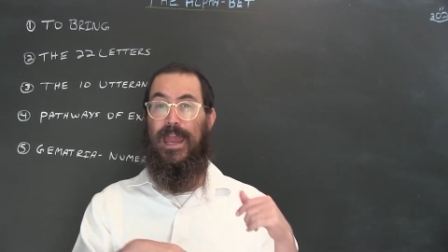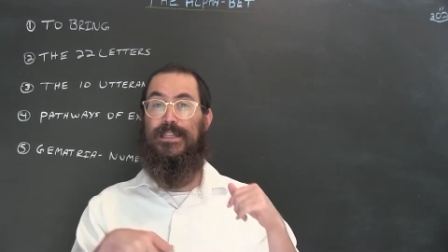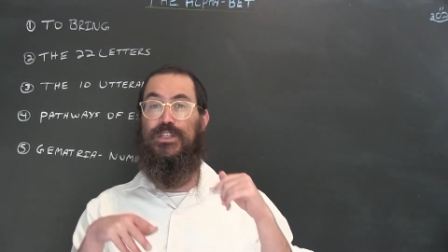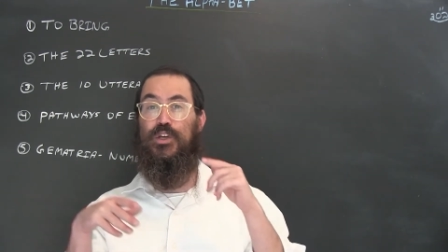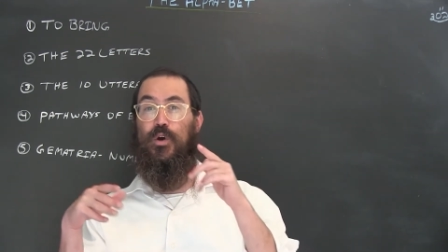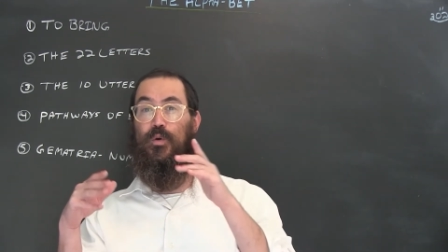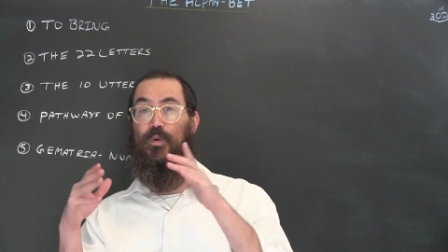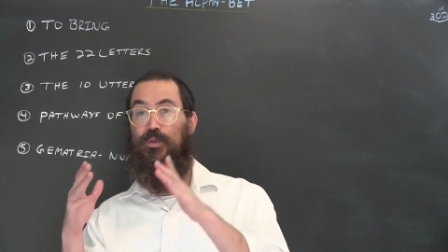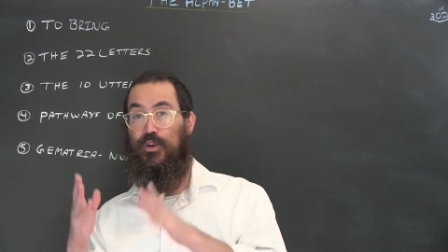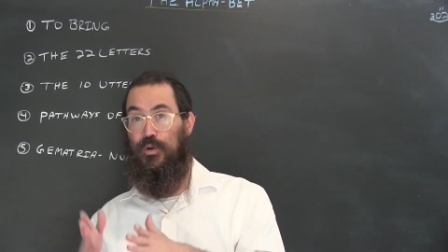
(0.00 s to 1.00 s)
And
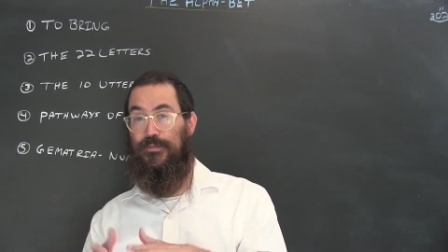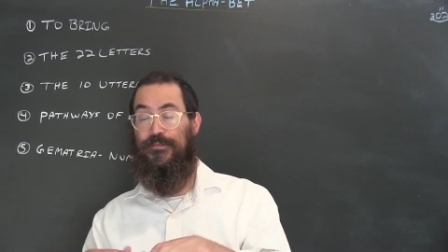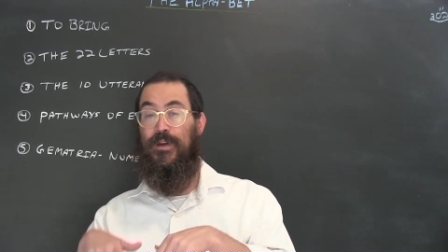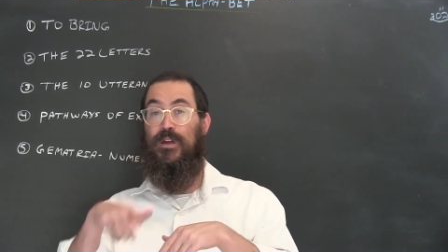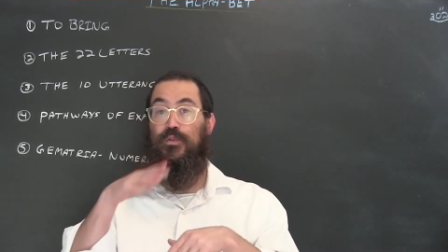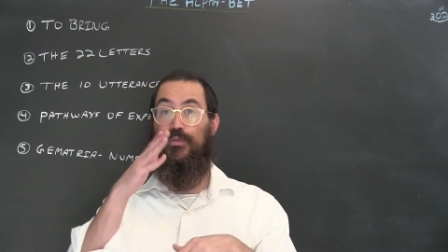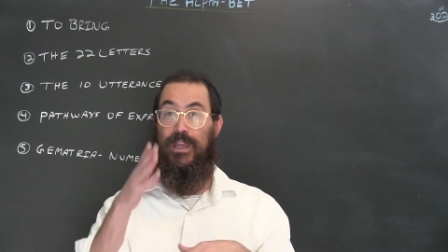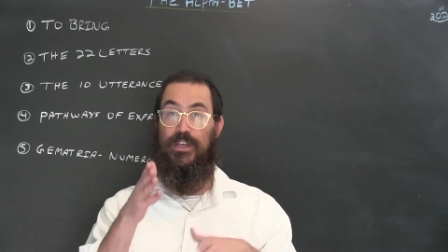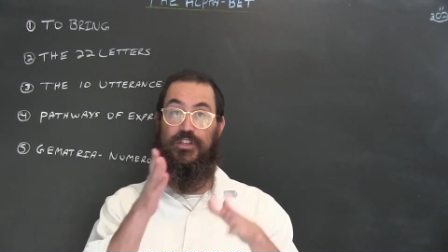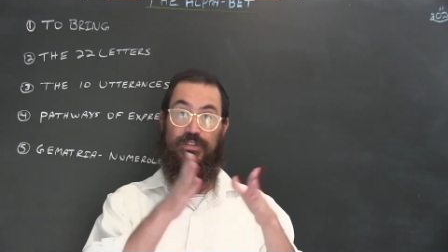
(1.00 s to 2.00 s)
so Kuf,
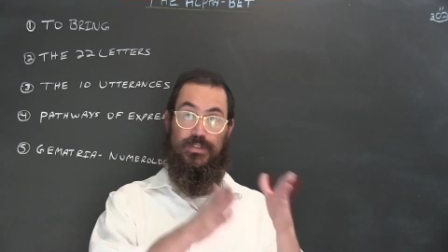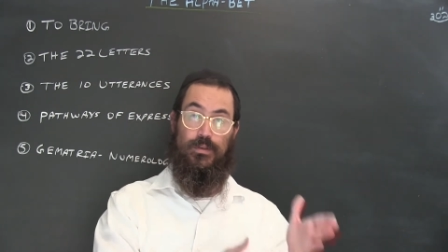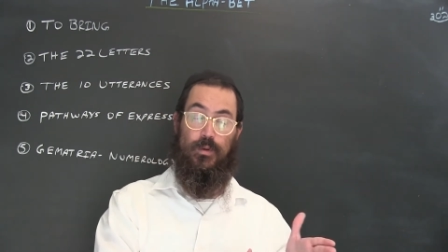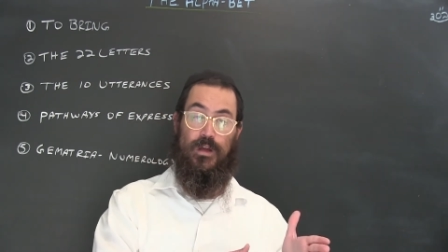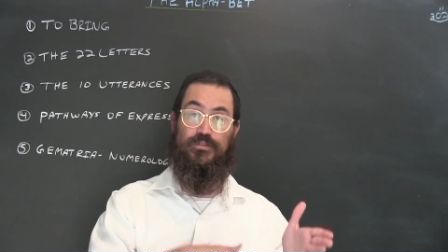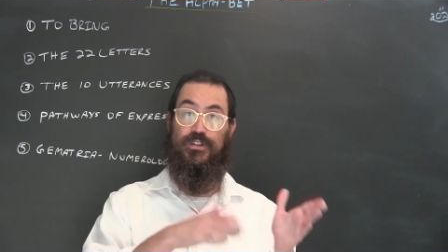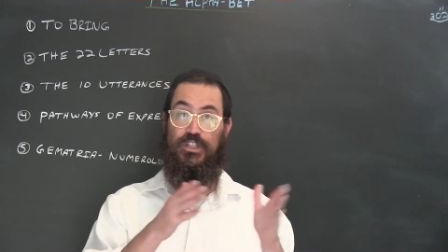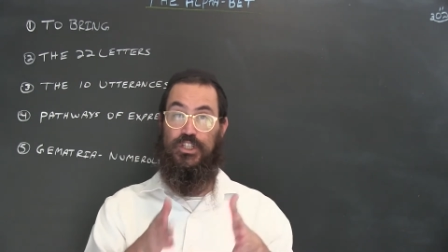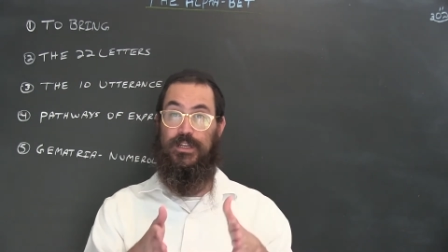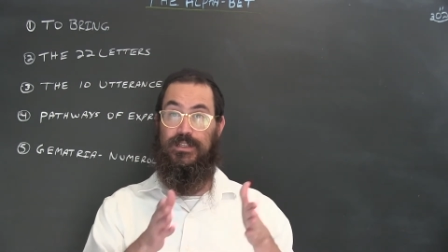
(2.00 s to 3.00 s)
Resh is 200,
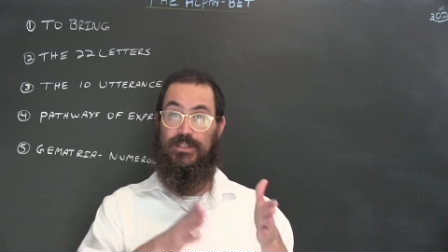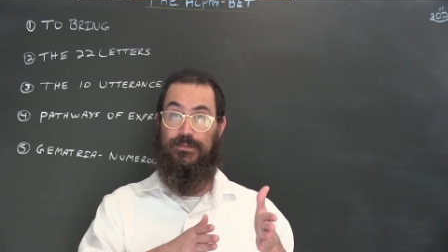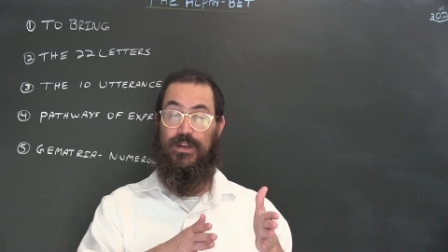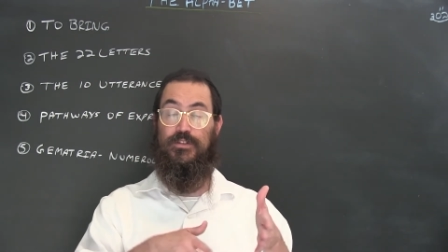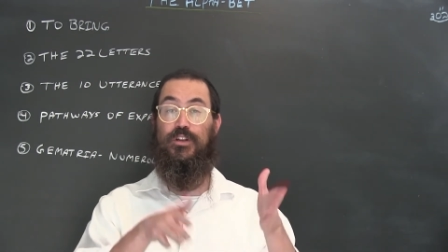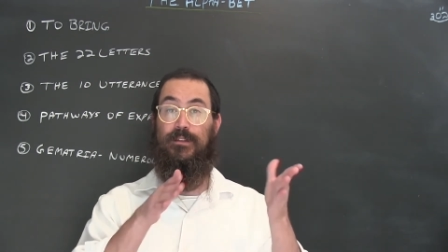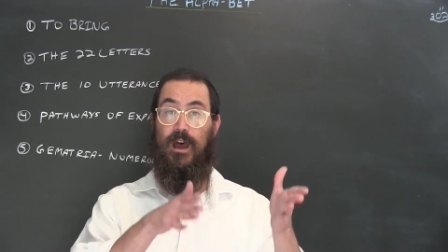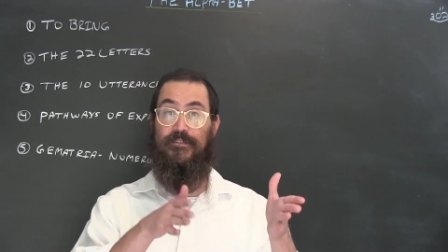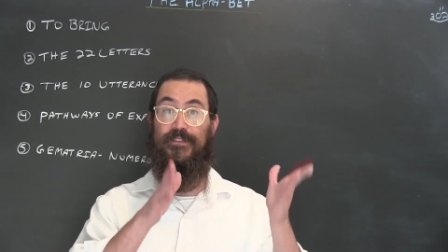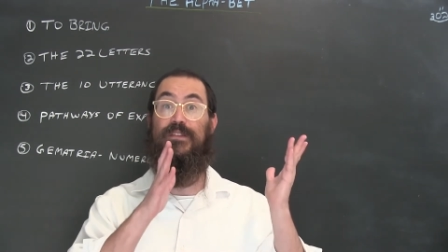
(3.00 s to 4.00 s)
Shin is 300,
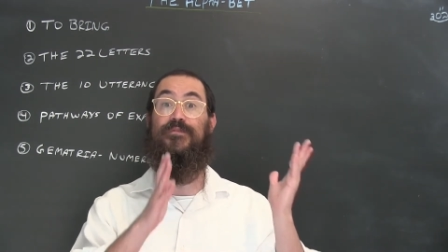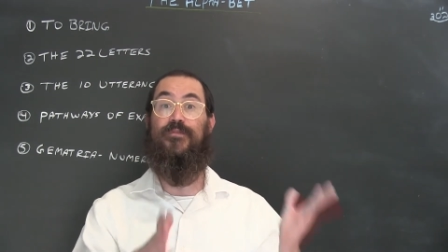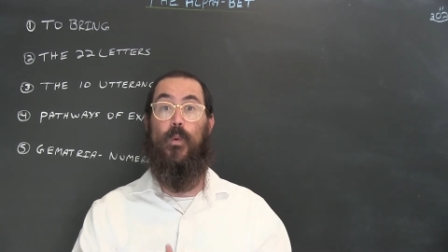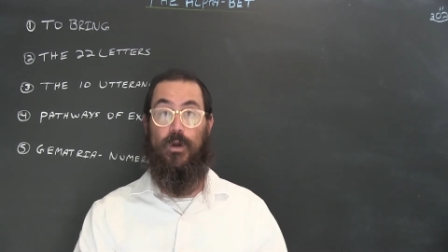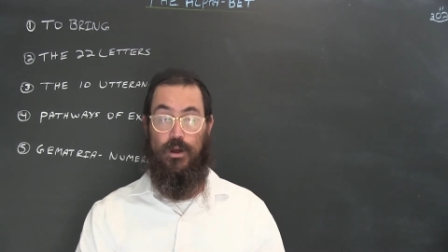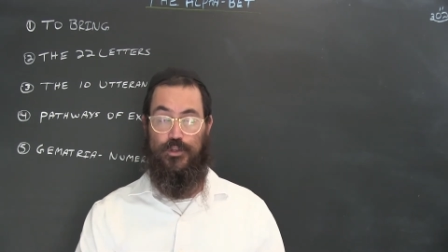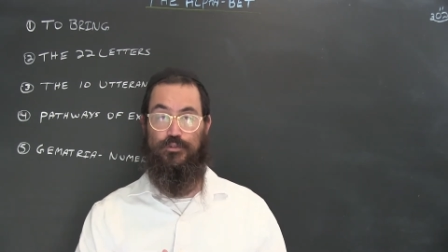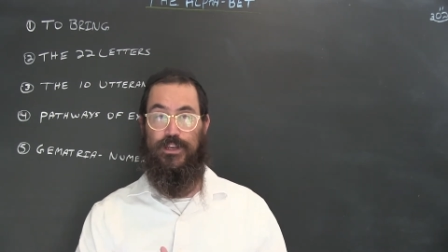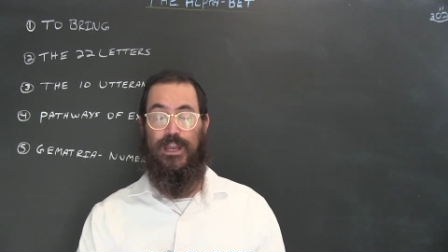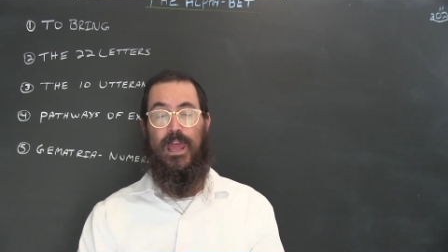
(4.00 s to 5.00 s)
Tough is
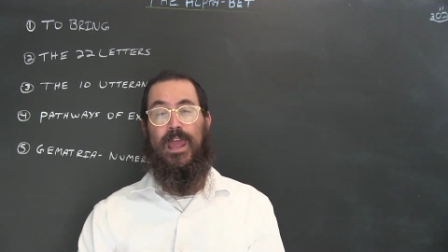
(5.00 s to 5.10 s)
400.